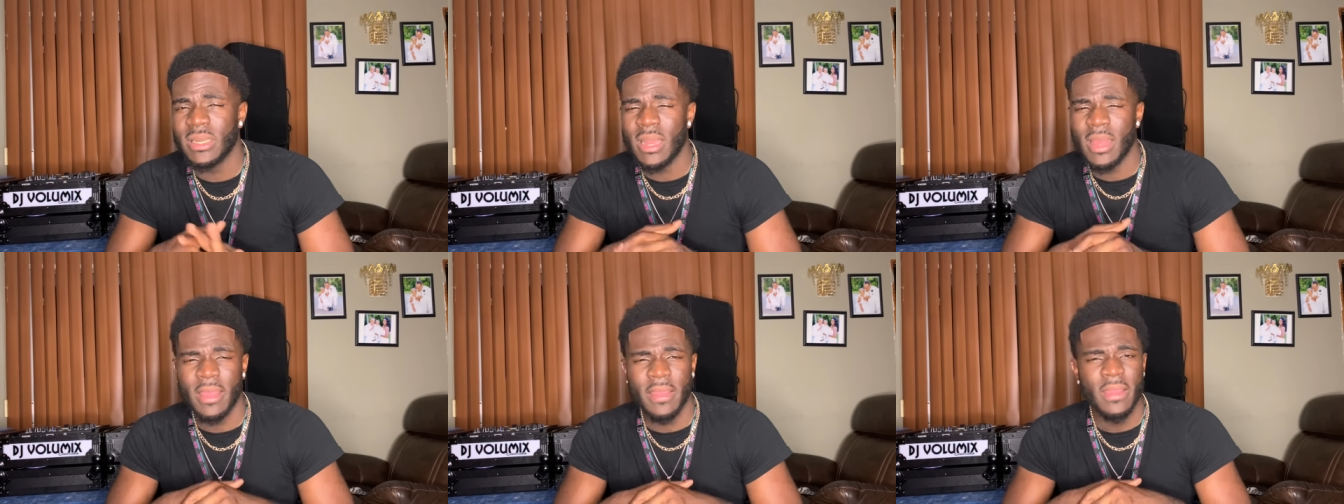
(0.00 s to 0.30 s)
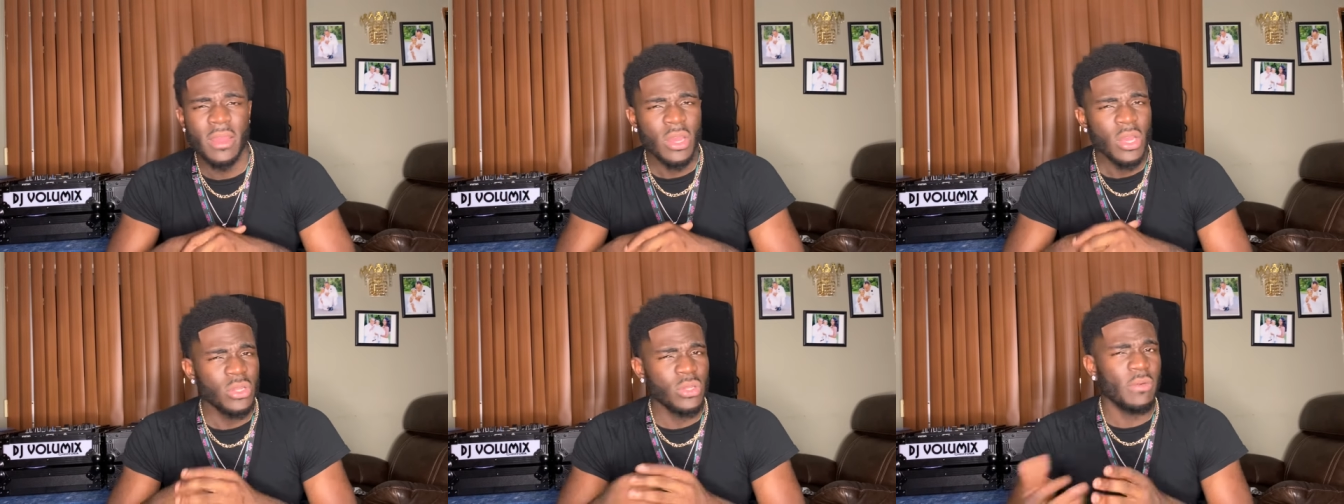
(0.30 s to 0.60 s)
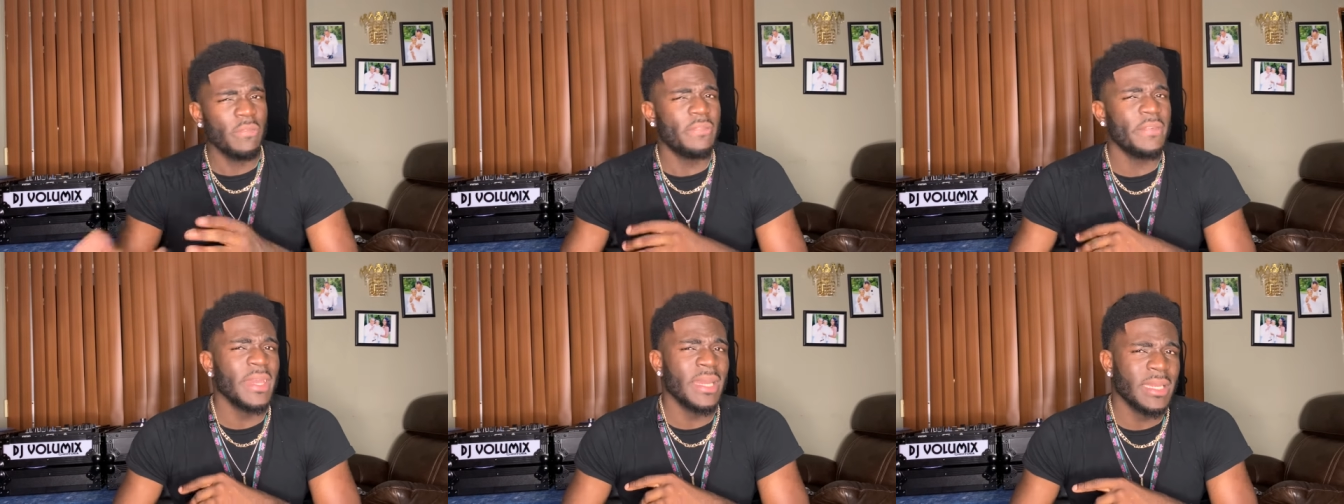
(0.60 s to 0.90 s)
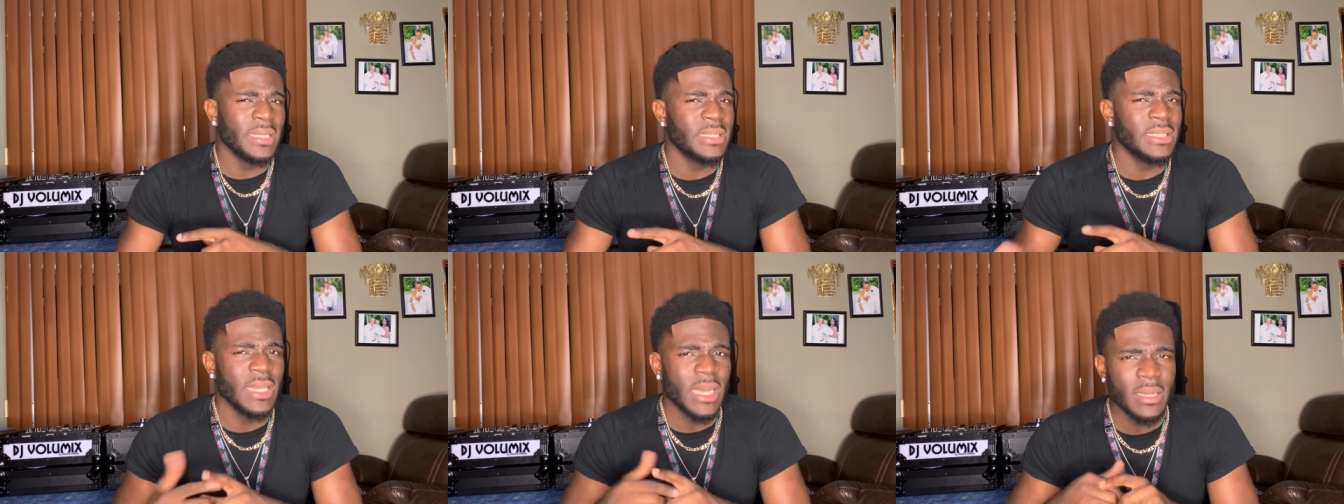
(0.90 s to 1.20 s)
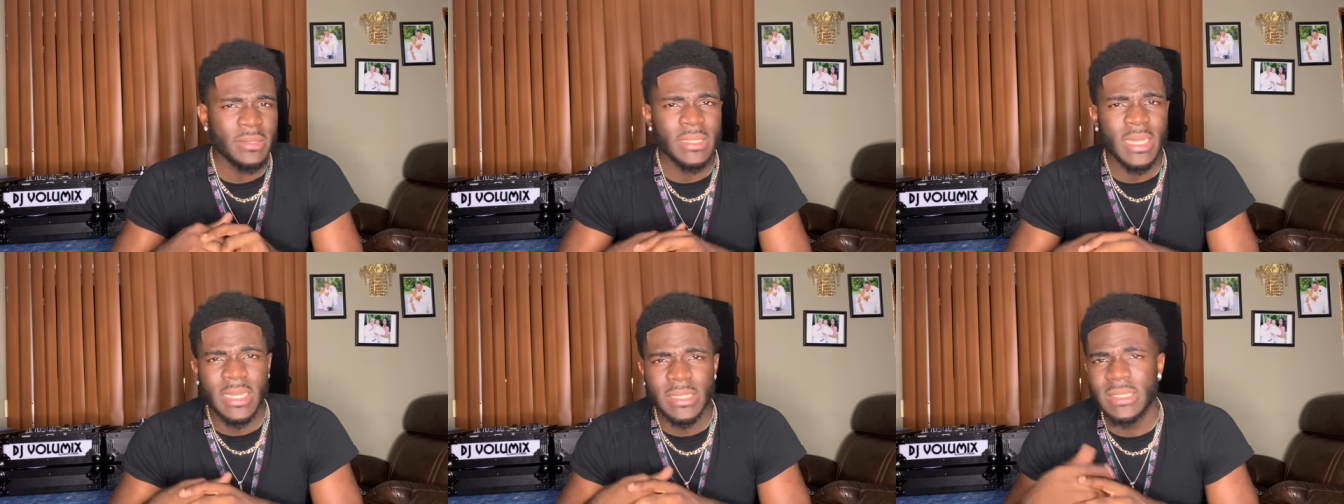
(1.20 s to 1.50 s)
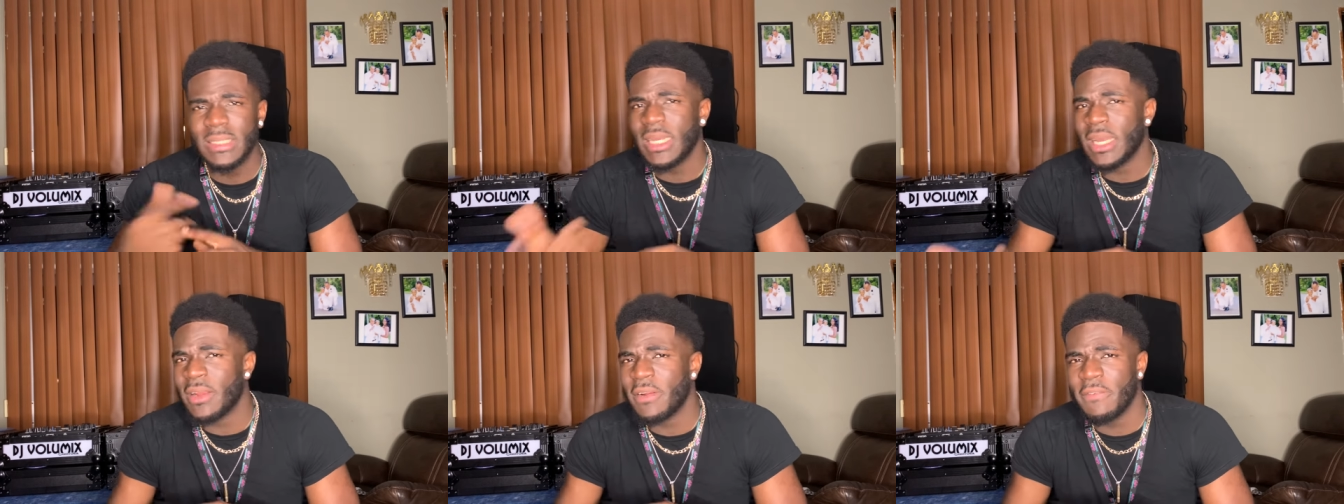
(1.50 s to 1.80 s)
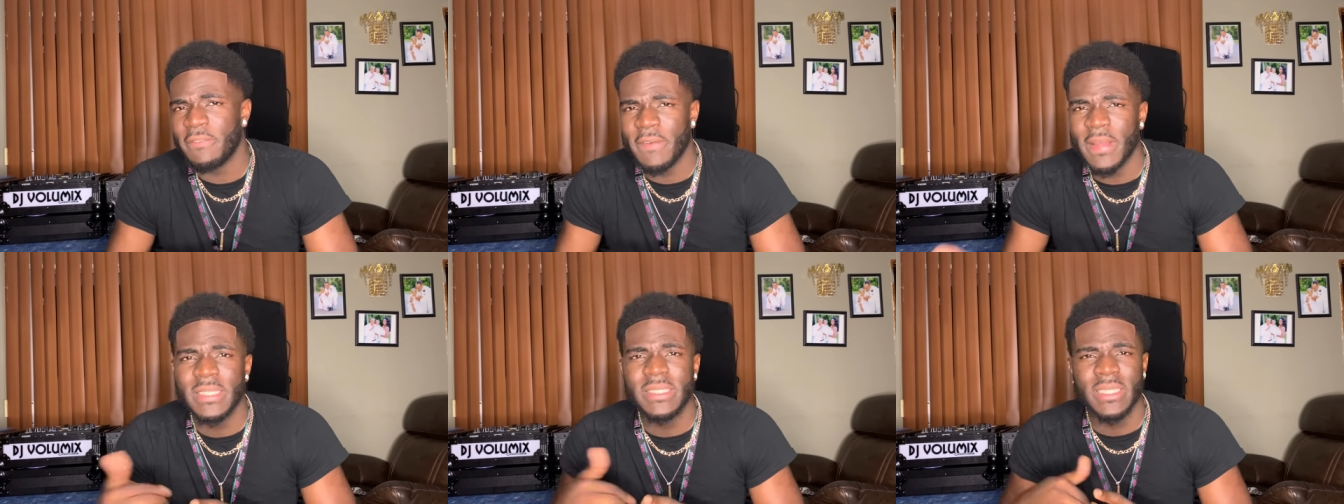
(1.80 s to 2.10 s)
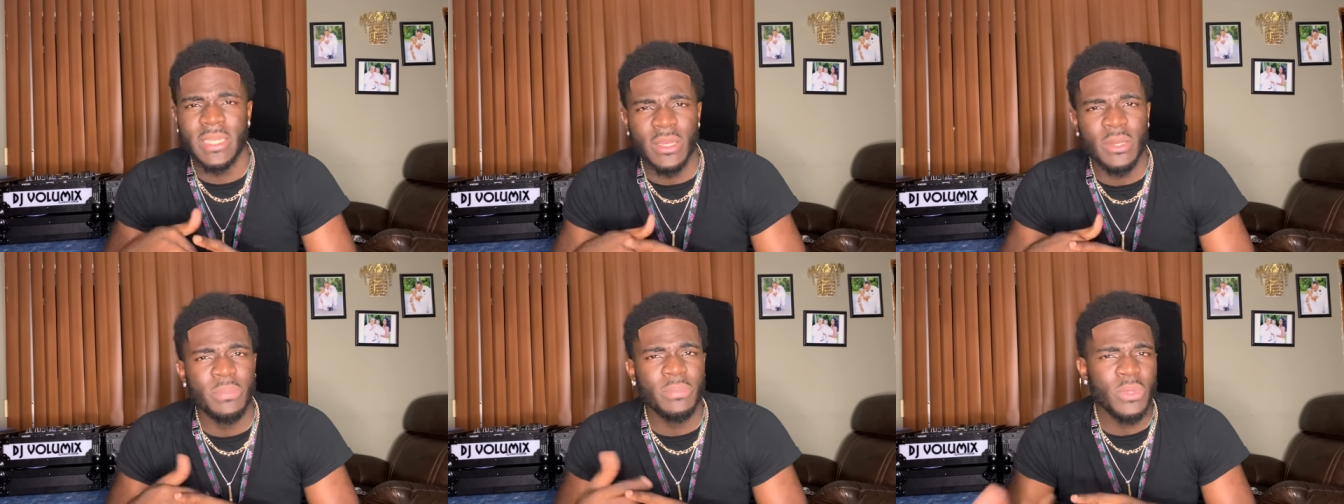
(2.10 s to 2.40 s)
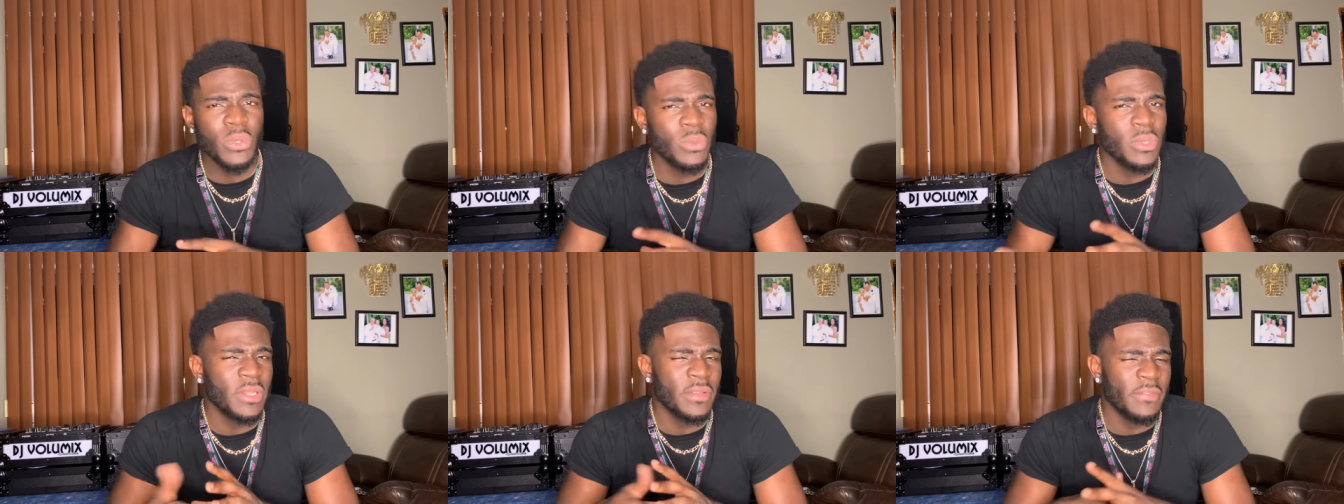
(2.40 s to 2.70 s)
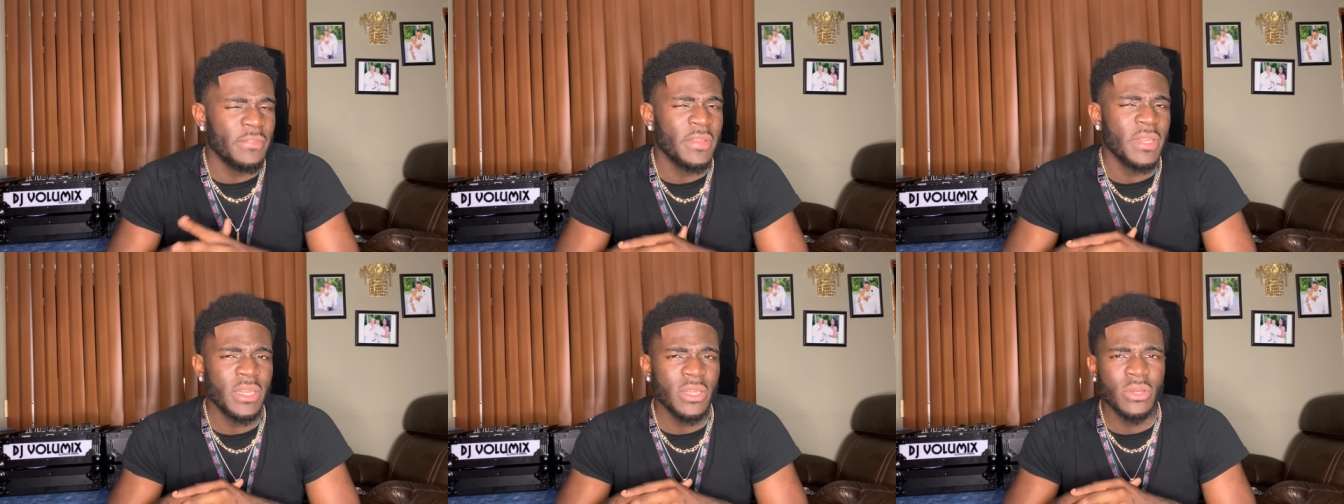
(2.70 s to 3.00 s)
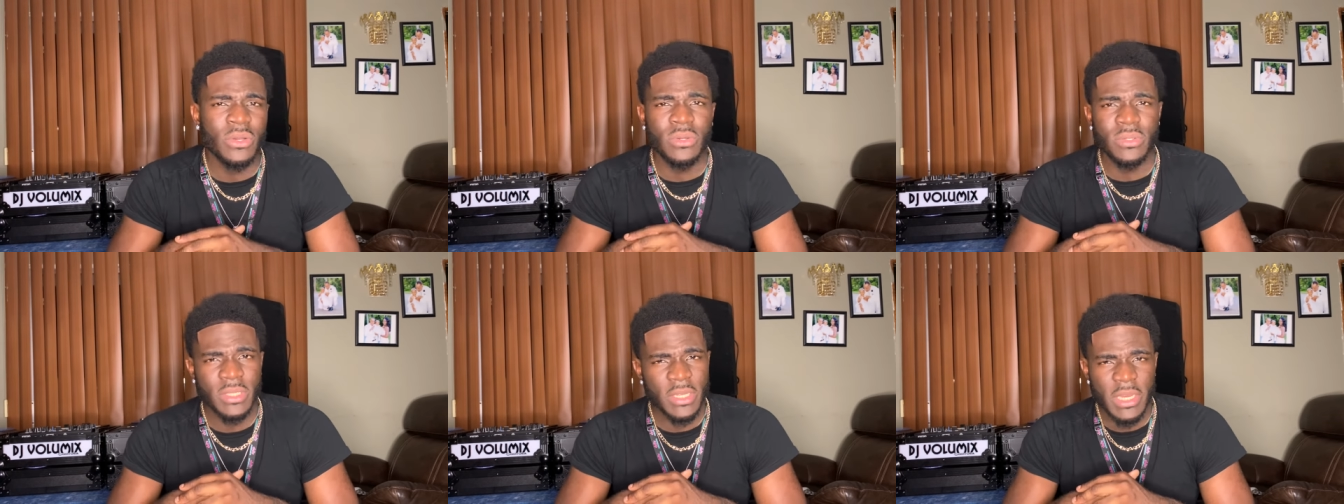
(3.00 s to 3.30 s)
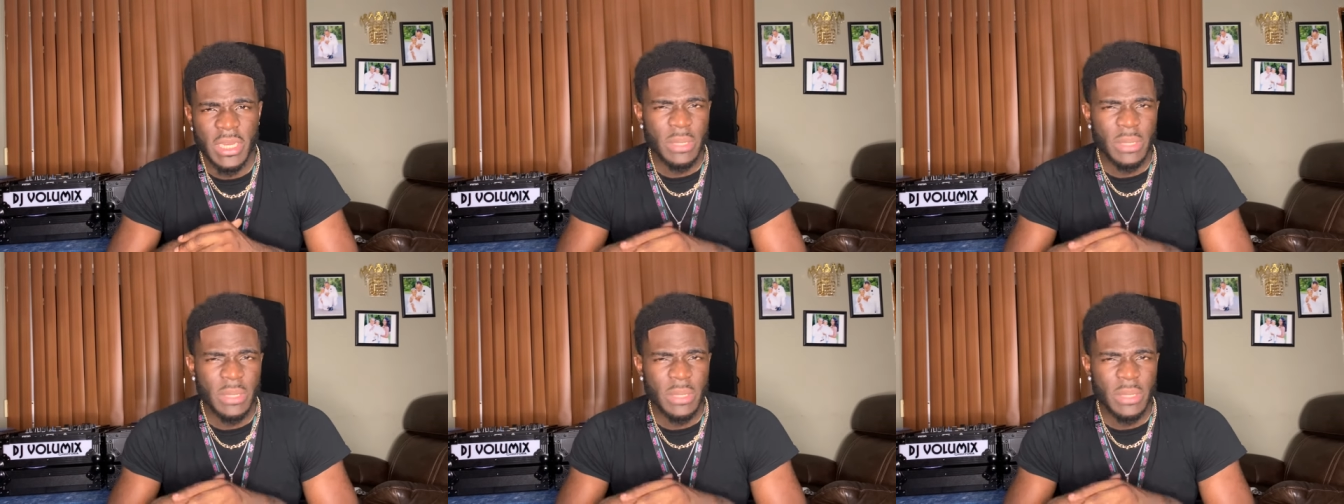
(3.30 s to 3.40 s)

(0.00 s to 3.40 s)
Like, don't forget the times I sacrificed to help you with the videos,